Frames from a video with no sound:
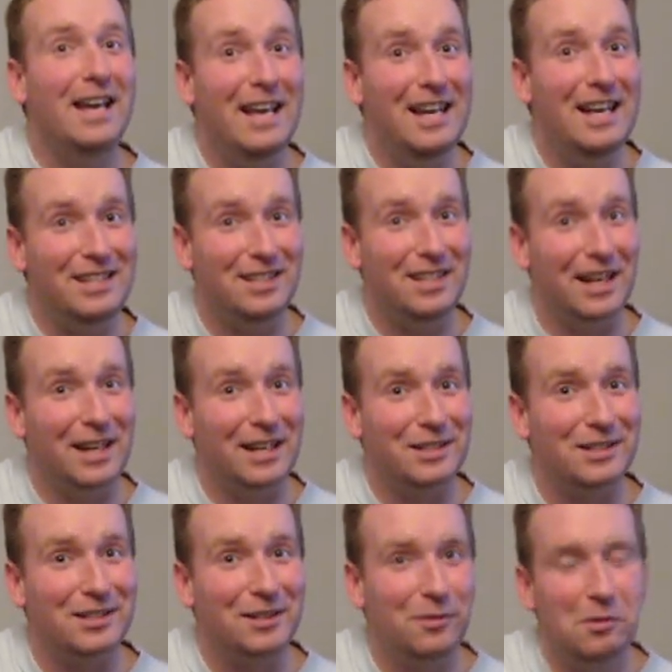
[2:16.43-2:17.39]
He
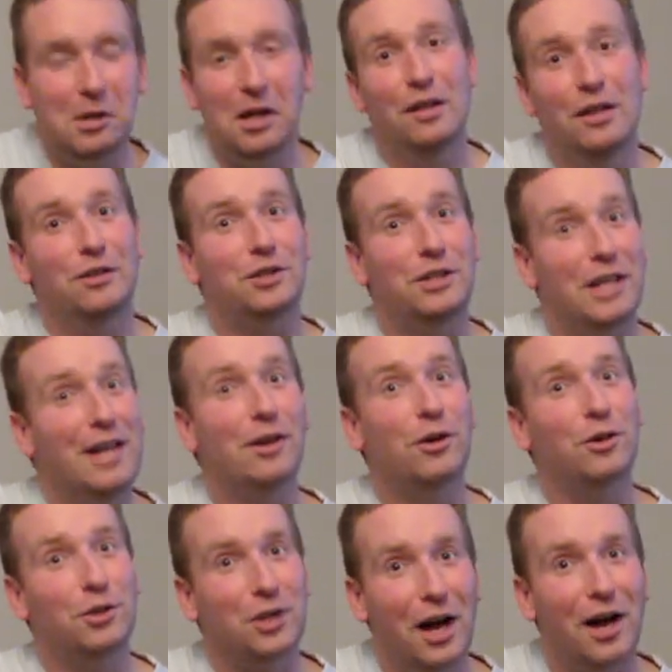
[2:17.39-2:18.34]
sings,
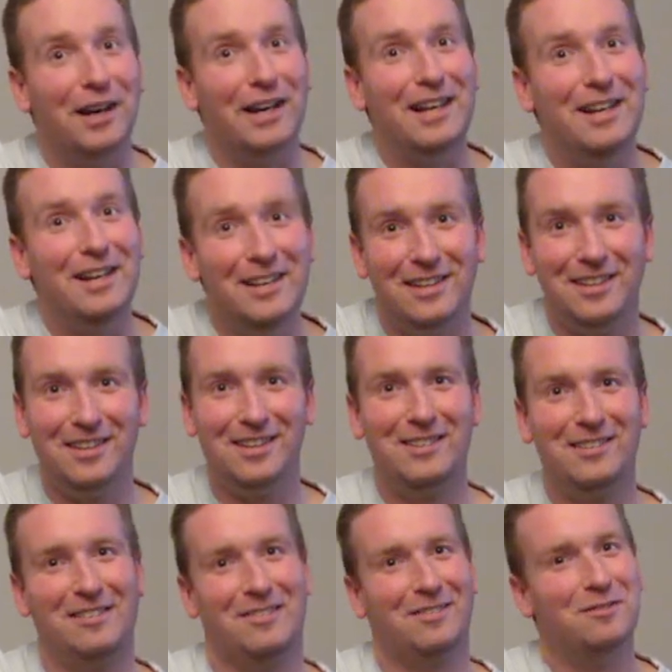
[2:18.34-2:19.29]
Dear Johnny,
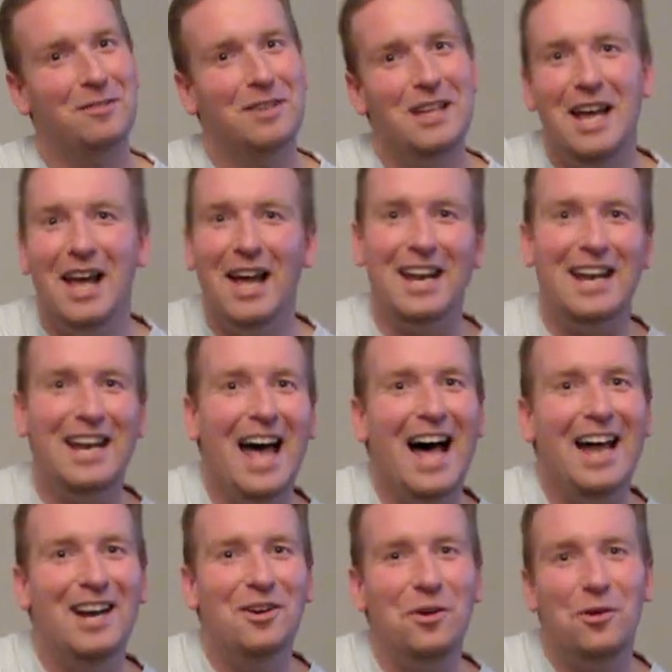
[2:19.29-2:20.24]
And
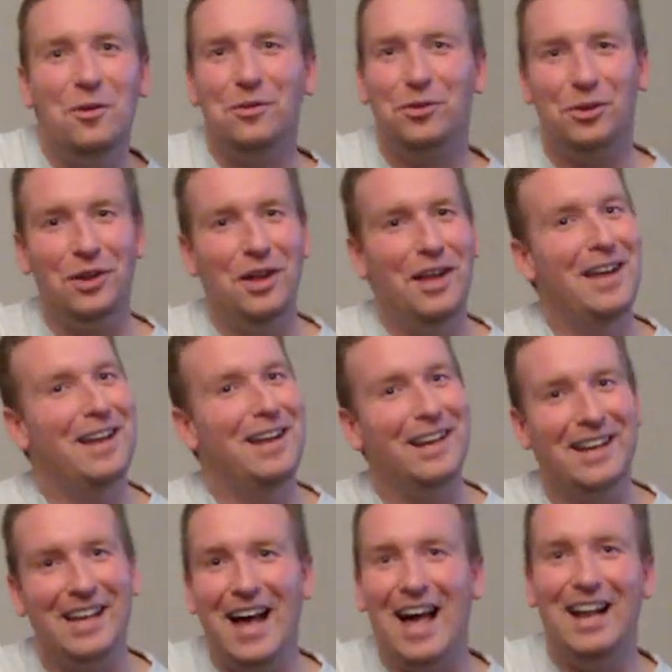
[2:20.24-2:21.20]
I don't
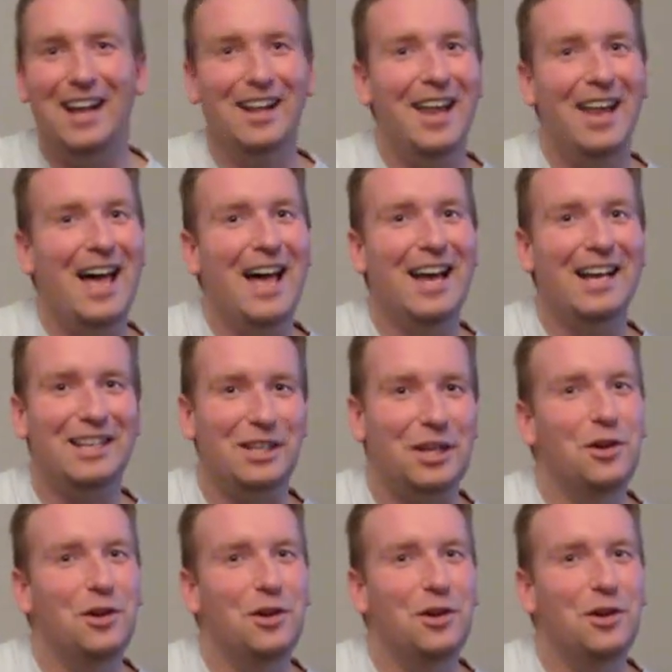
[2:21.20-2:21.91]
think I like.